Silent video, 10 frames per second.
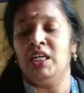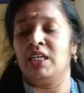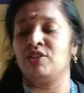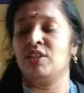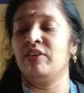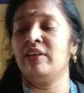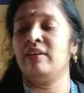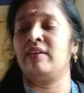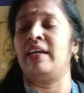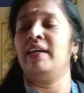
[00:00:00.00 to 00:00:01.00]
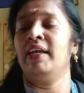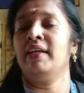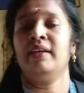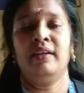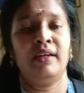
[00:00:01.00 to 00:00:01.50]
Now, children,
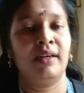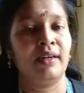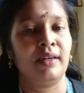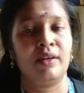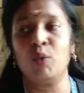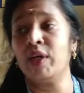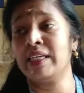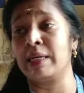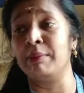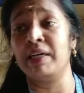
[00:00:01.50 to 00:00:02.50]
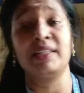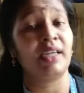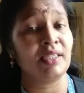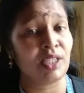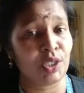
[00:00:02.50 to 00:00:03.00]
writing what Kamala
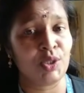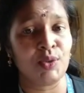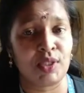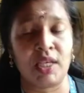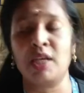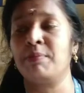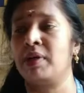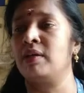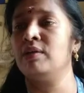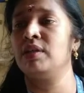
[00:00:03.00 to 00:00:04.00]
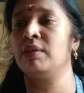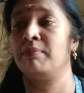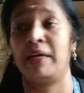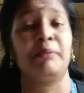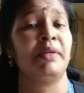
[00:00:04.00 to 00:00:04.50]
Das has to say about
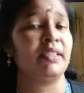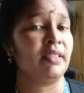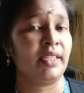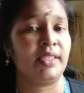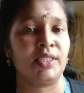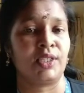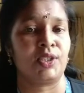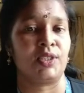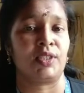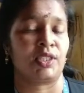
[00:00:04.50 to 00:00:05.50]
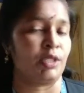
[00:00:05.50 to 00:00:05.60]
my mother at 66.